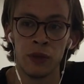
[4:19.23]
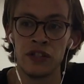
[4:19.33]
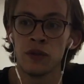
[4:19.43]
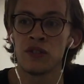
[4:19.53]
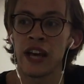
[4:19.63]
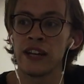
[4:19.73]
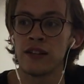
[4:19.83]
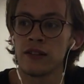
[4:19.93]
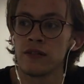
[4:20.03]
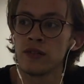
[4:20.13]
do
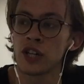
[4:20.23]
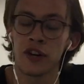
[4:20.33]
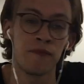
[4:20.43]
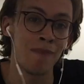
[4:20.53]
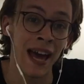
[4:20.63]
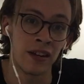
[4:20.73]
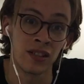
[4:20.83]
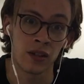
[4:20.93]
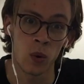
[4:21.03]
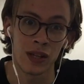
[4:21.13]
take kind of
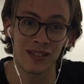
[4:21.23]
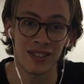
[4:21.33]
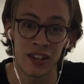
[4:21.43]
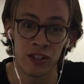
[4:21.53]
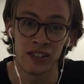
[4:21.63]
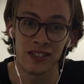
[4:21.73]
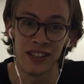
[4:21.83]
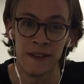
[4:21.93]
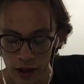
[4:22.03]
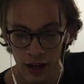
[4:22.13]
manners quite
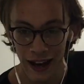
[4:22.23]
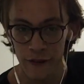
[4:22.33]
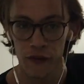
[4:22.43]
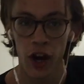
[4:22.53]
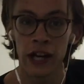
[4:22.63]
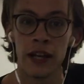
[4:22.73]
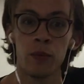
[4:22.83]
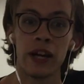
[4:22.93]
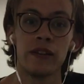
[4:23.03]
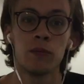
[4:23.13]
seriously. And finally,
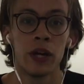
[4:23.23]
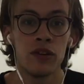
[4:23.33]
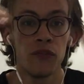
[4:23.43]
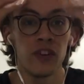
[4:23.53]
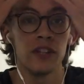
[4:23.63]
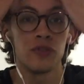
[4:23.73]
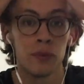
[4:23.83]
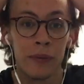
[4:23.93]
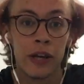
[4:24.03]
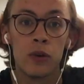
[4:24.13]
when you finished your
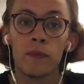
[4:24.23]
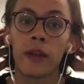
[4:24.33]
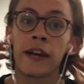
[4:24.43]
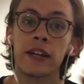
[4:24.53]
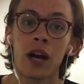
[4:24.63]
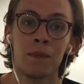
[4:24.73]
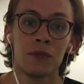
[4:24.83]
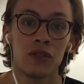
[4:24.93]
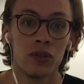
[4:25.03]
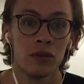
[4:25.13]
meal and it
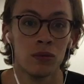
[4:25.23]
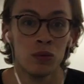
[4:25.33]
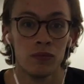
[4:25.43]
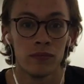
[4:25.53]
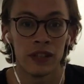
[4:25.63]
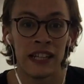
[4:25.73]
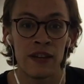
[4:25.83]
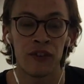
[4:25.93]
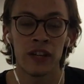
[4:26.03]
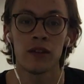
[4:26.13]
comes to
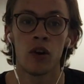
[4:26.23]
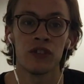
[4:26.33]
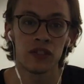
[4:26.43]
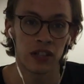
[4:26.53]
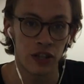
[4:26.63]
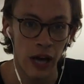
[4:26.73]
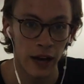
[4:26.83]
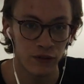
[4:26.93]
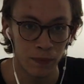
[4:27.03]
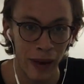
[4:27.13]
leaving, obviously you
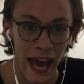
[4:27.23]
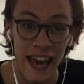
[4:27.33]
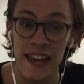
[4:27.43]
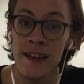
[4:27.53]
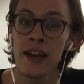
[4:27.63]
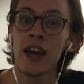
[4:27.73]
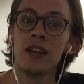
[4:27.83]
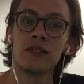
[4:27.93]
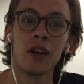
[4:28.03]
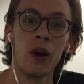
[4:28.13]
have to pay.
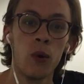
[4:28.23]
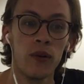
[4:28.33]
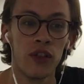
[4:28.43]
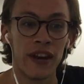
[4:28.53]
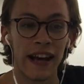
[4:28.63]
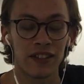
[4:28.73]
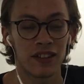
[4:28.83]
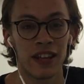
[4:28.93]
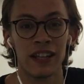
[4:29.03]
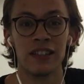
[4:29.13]
So the next
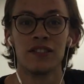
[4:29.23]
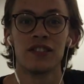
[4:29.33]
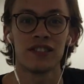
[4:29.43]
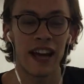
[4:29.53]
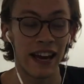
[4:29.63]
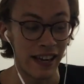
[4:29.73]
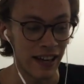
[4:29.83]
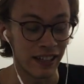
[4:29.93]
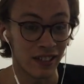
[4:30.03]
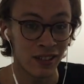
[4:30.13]
thing to say
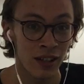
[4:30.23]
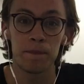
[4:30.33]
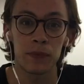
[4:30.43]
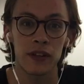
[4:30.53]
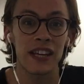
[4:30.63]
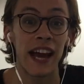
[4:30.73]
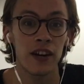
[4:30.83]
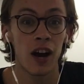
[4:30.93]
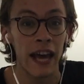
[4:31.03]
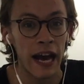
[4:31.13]
is,
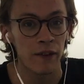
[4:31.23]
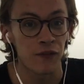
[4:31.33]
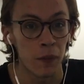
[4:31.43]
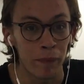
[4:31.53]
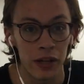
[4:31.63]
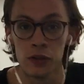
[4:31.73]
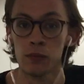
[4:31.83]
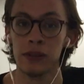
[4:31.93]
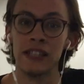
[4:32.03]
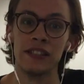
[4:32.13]
"Can I have the bill,
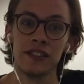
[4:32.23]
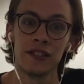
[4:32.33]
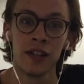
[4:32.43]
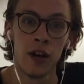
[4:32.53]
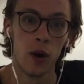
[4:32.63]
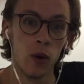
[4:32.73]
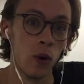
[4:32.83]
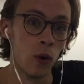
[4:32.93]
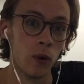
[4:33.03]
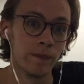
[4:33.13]
please?"
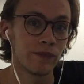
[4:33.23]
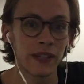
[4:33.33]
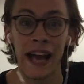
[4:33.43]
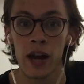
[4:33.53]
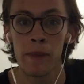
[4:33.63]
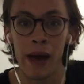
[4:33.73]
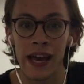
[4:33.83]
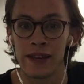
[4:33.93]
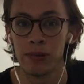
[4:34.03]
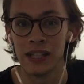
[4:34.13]
or "Can I
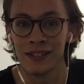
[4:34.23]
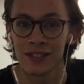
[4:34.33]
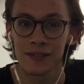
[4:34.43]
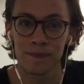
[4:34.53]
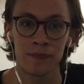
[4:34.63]
pay, please?"